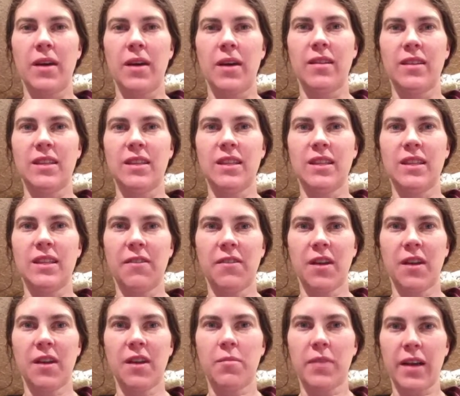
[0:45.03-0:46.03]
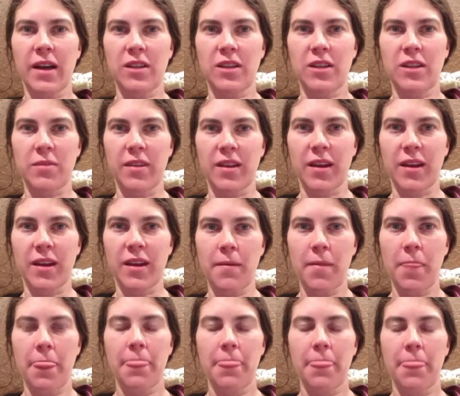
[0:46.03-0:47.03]
But this is definitely a pre-algebra
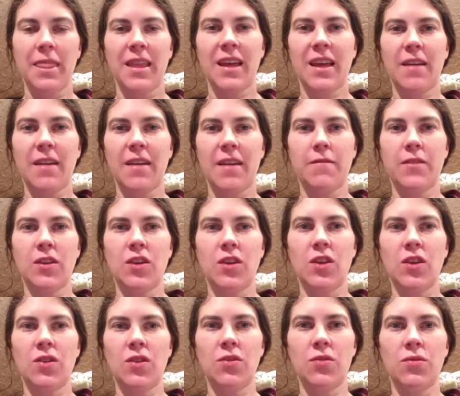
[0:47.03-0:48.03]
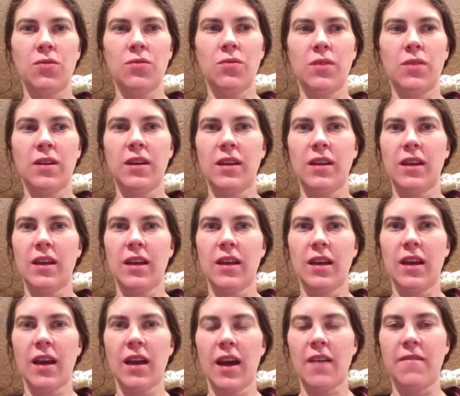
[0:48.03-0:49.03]
thing. If you
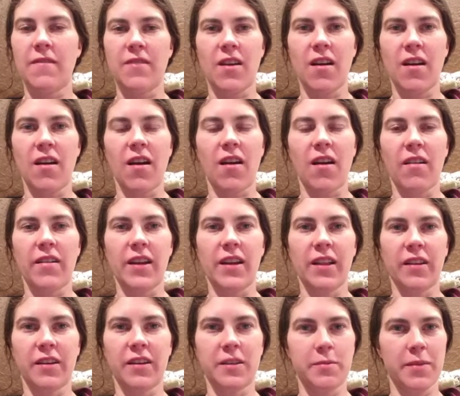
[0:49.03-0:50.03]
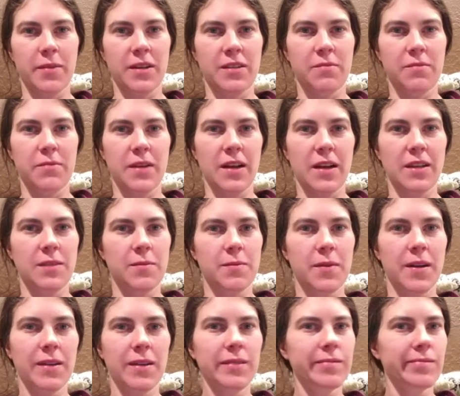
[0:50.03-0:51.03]
have not already learned a bunch of
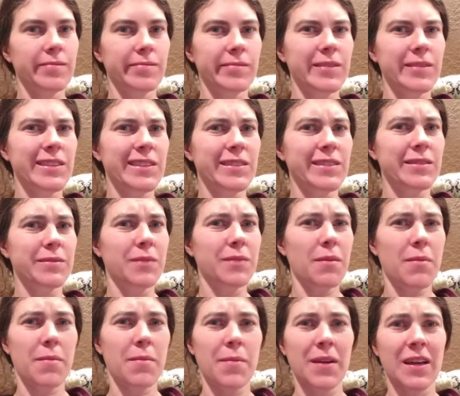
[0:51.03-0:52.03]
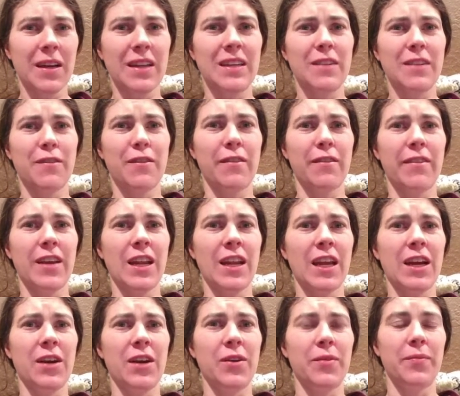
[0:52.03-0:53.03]
pre-algebra, maybe pick a different
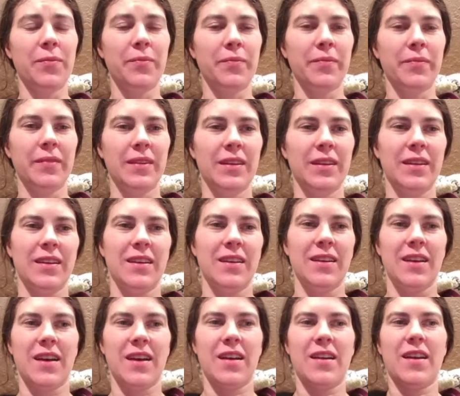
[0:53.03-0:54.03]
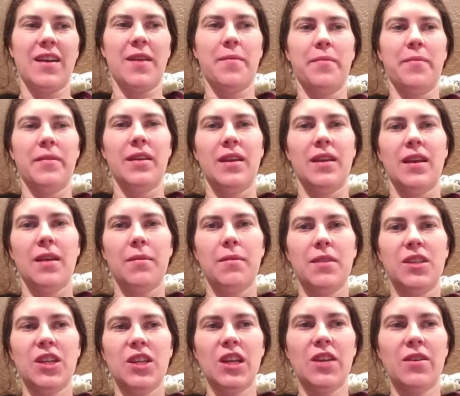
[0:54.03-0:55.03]
video. Alright,
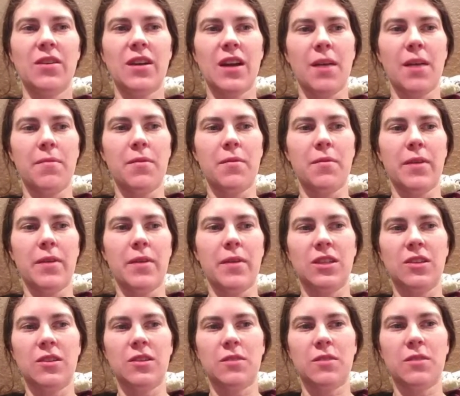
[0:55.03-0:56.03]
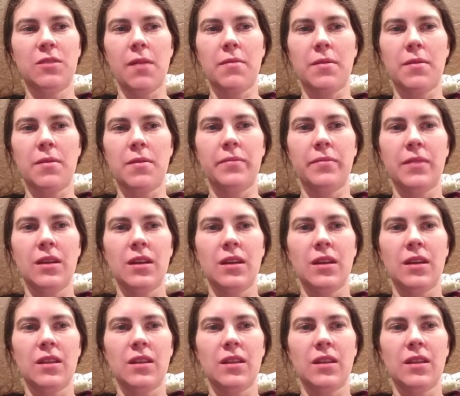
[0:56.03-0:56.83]
I'm going to show you a couple ways to do this problem.